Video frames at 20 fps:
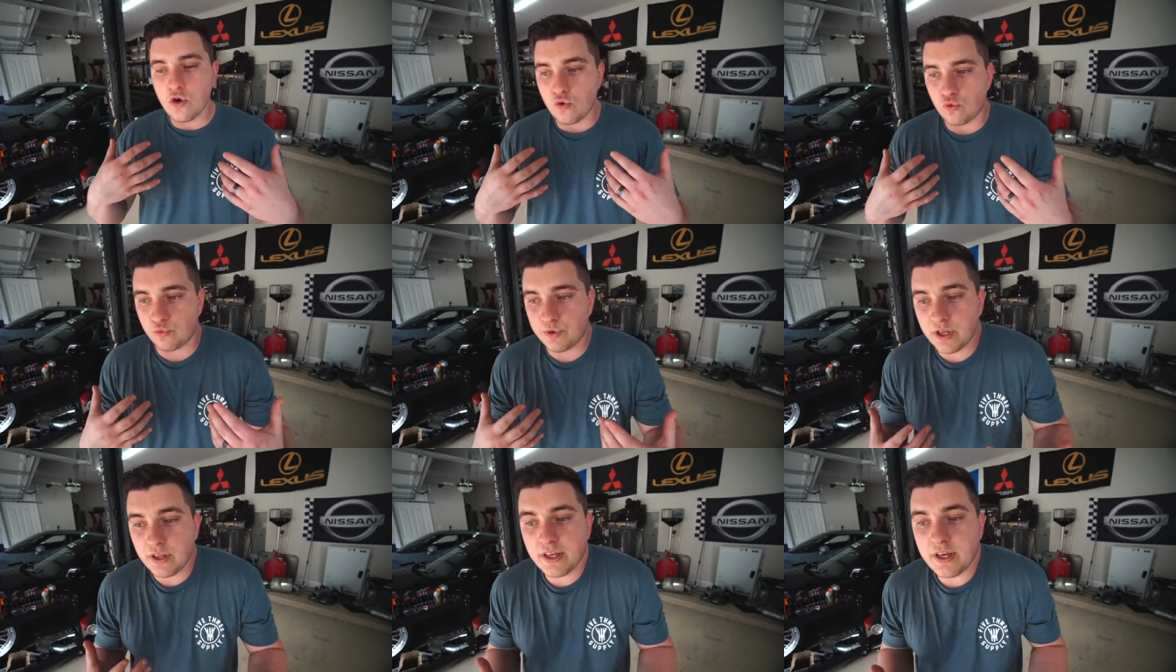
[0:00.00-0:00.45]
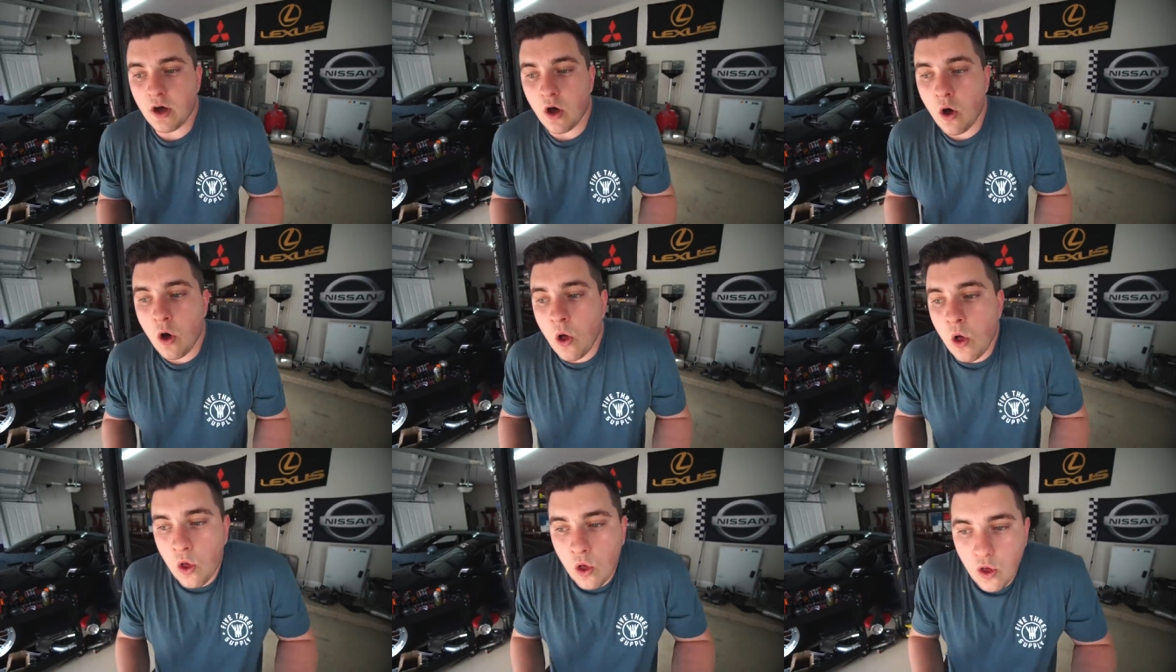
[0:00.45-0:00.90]
Really
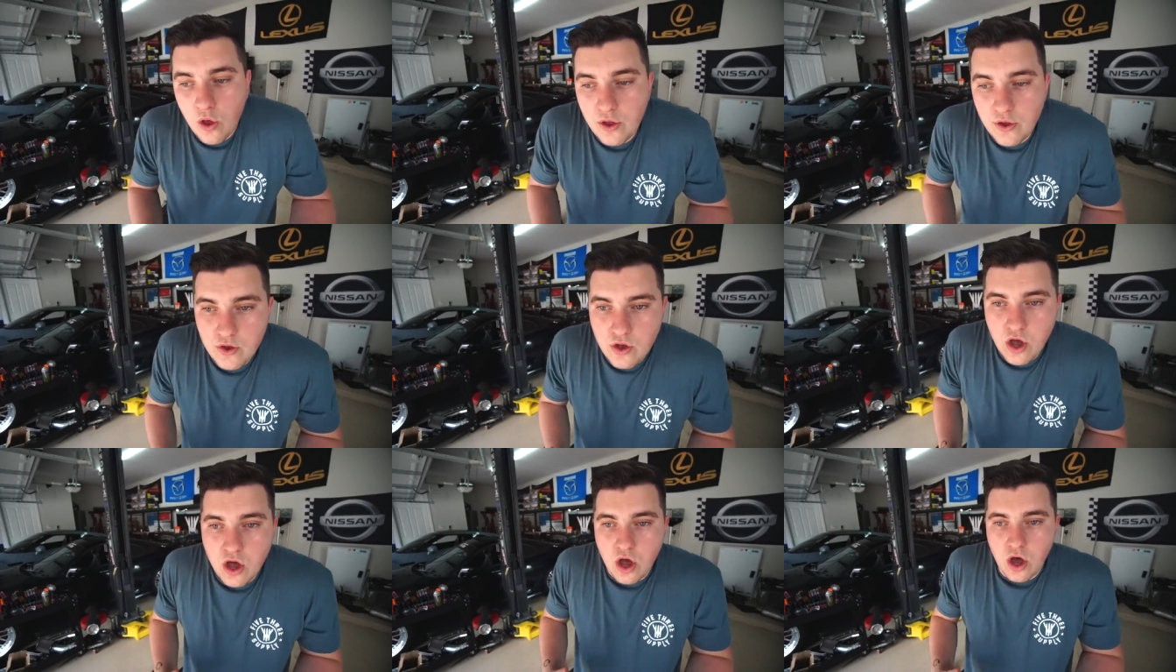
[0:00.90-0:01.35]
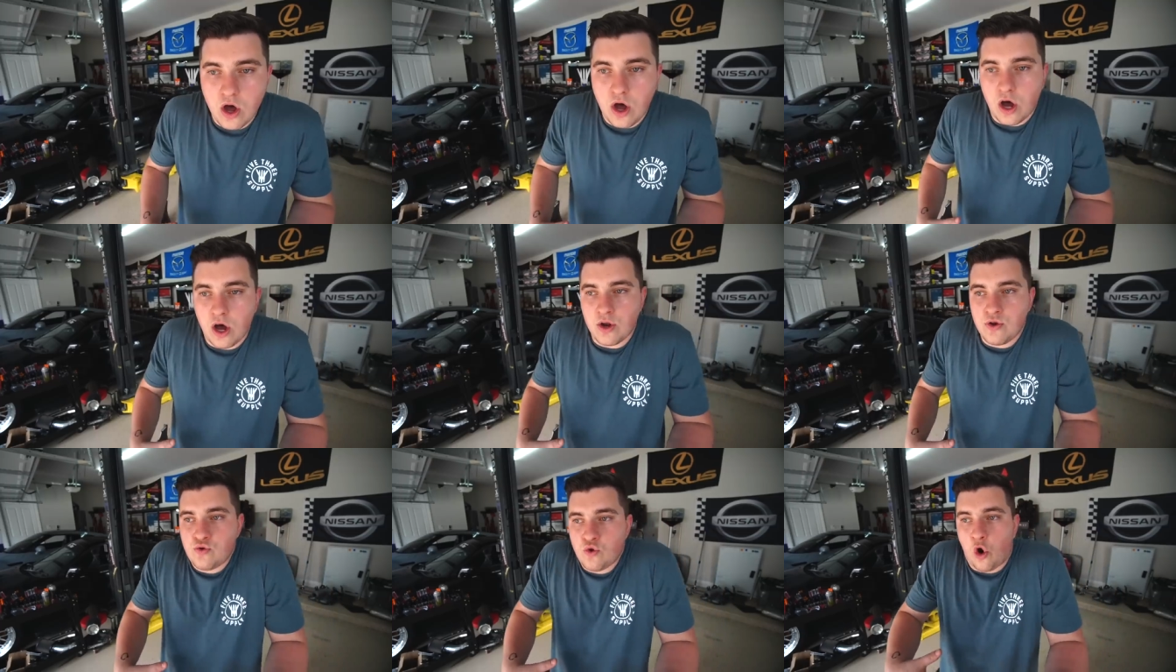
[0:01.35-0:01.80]
all
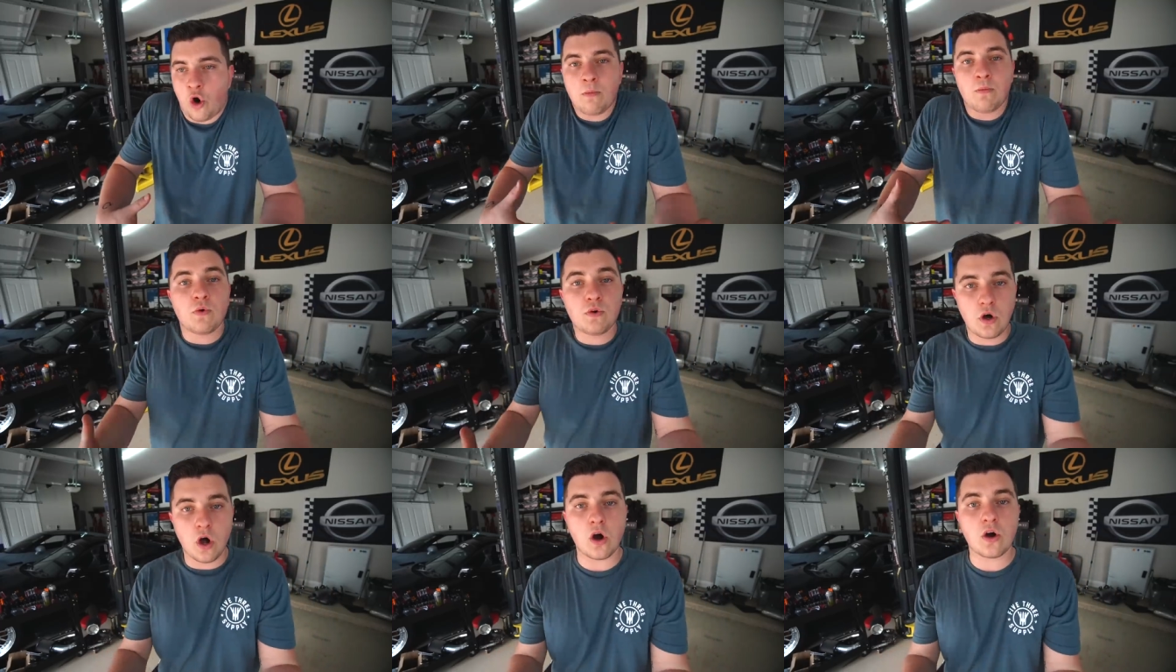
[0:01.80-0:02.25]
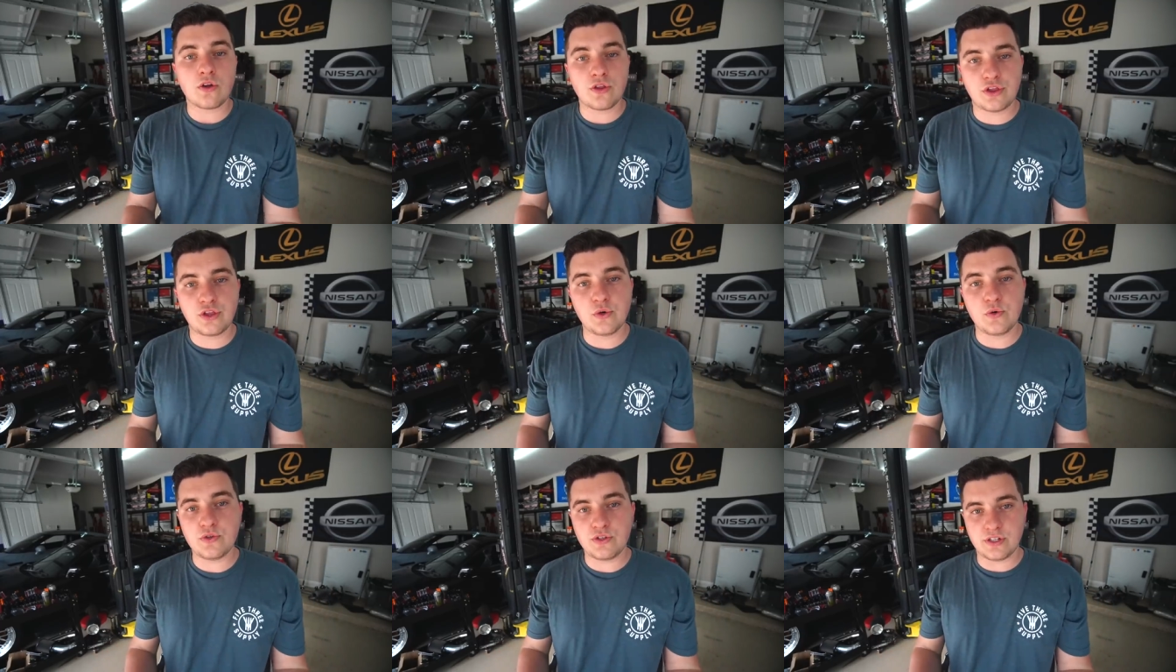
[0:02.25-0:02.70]
a normal car
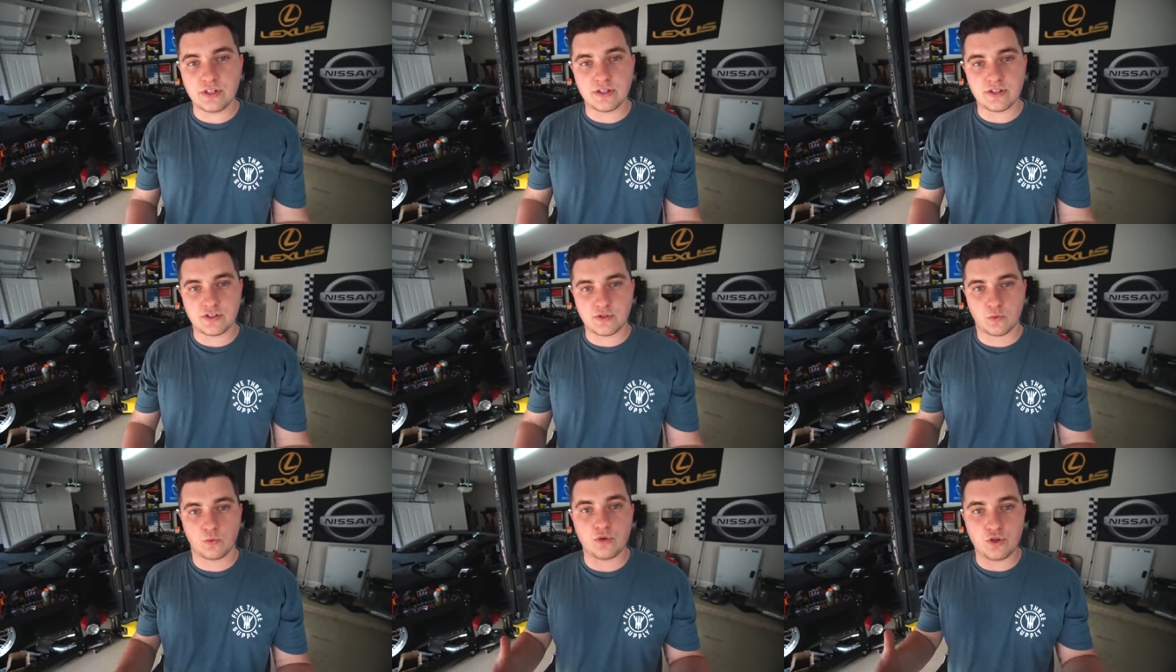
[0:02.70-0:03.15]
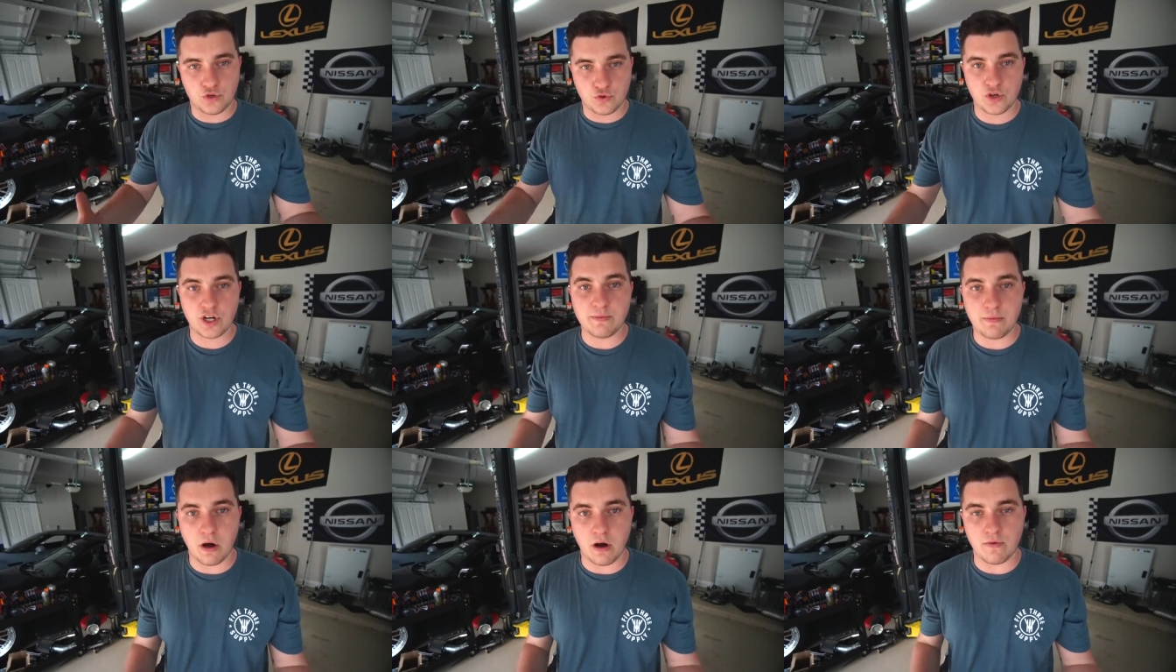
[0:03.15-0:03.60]
enthusiast would
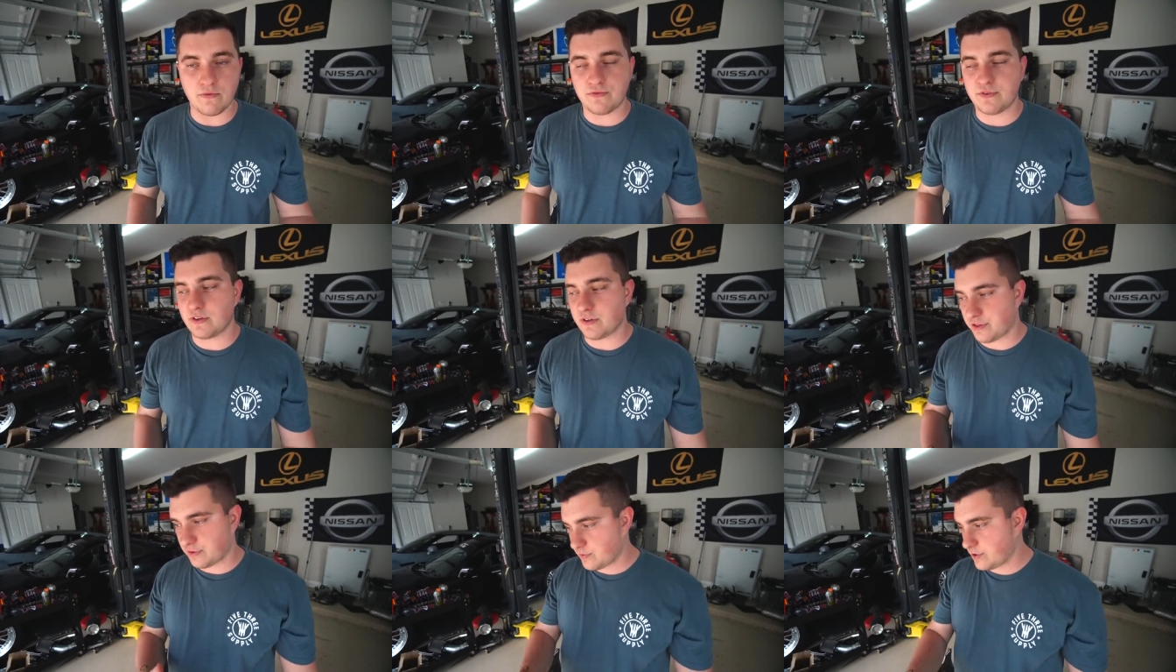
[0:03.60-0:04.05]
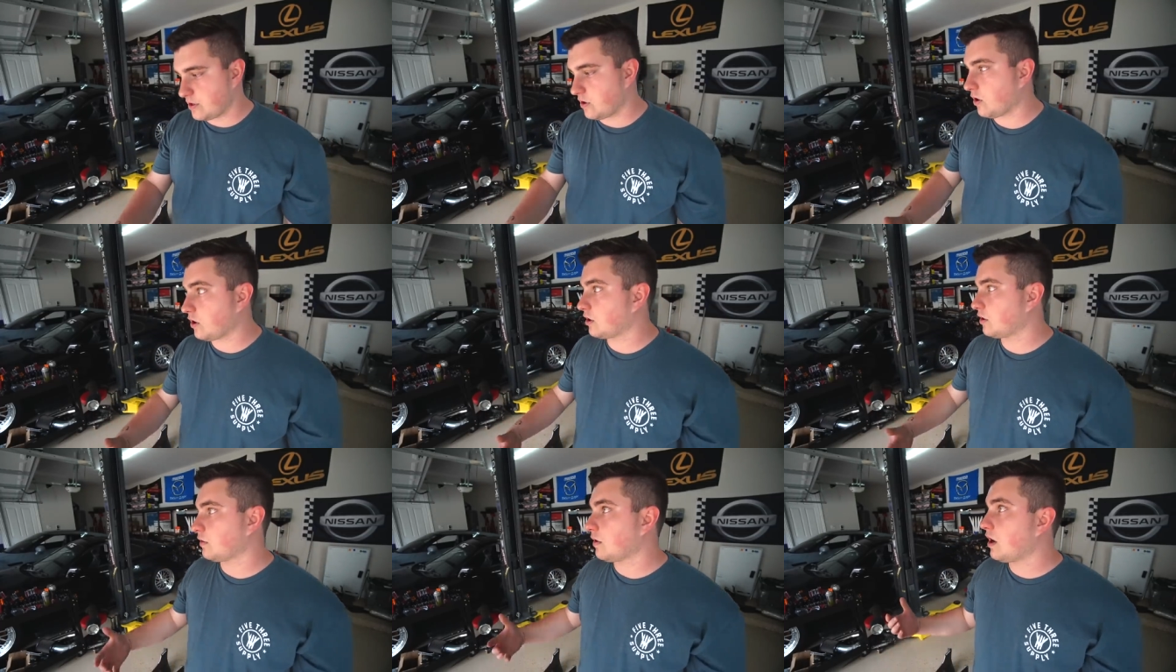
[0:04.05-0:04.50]
dream of. A three
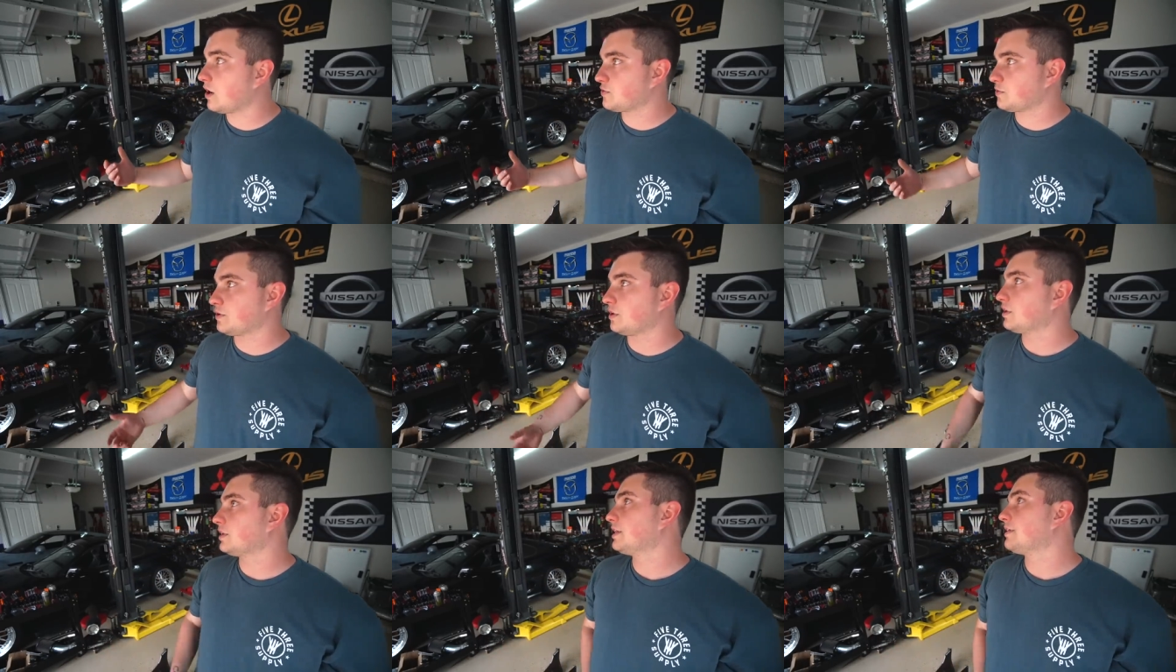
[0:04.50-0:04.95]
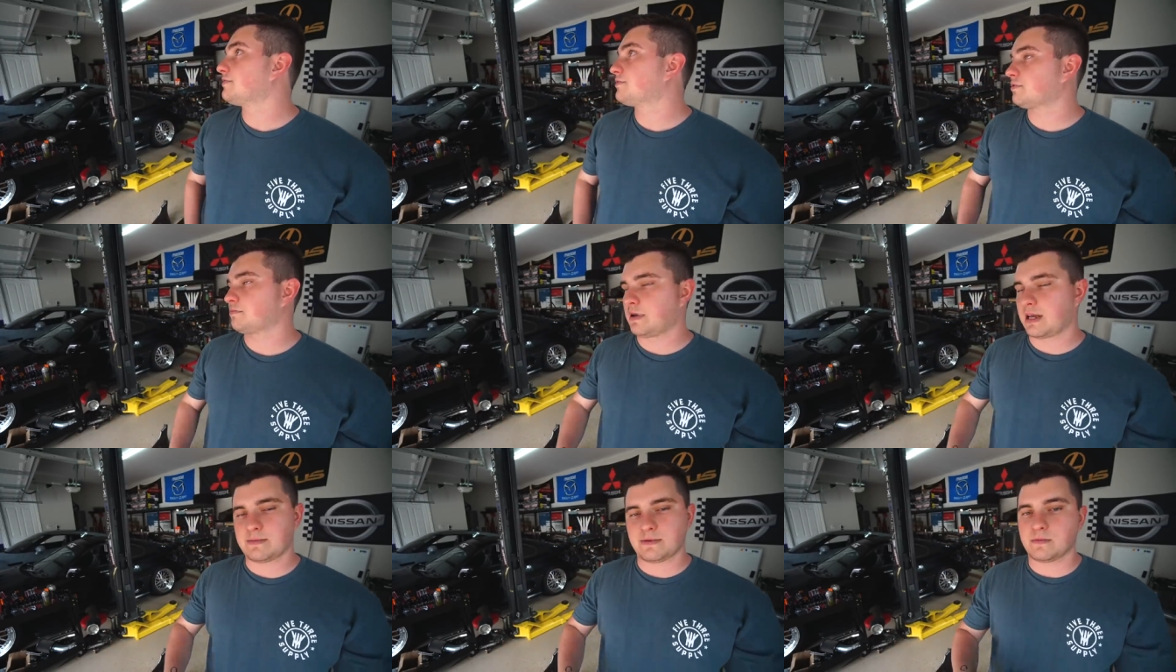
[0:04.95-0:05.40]
car garage with a lift
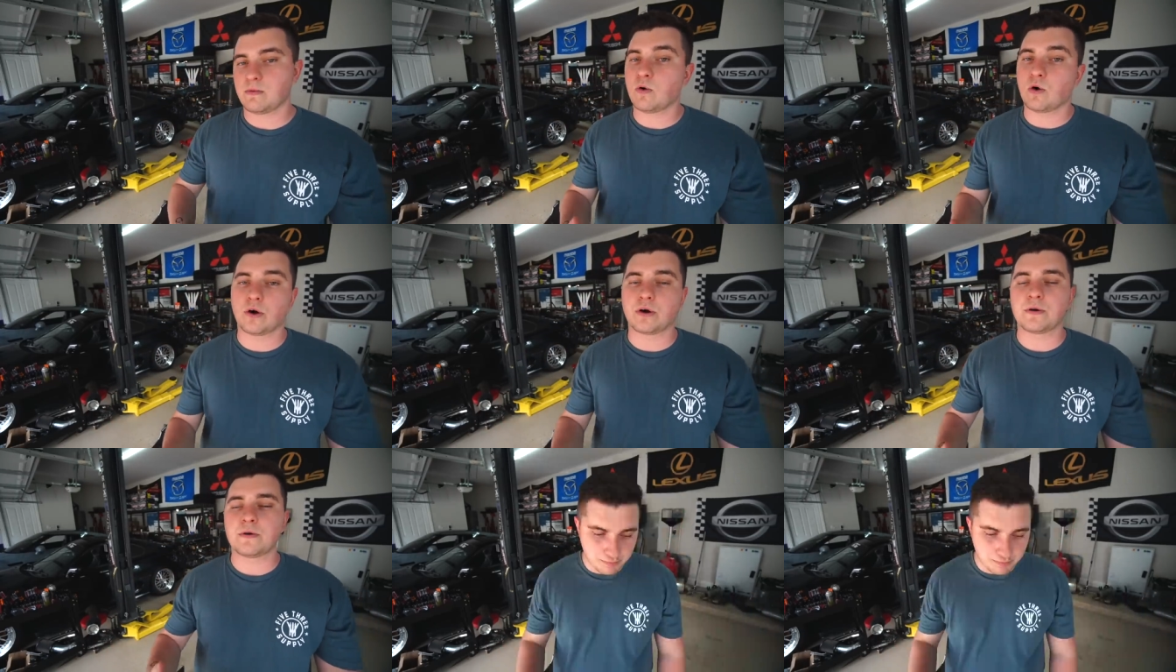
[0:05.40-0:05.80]
or maybe more.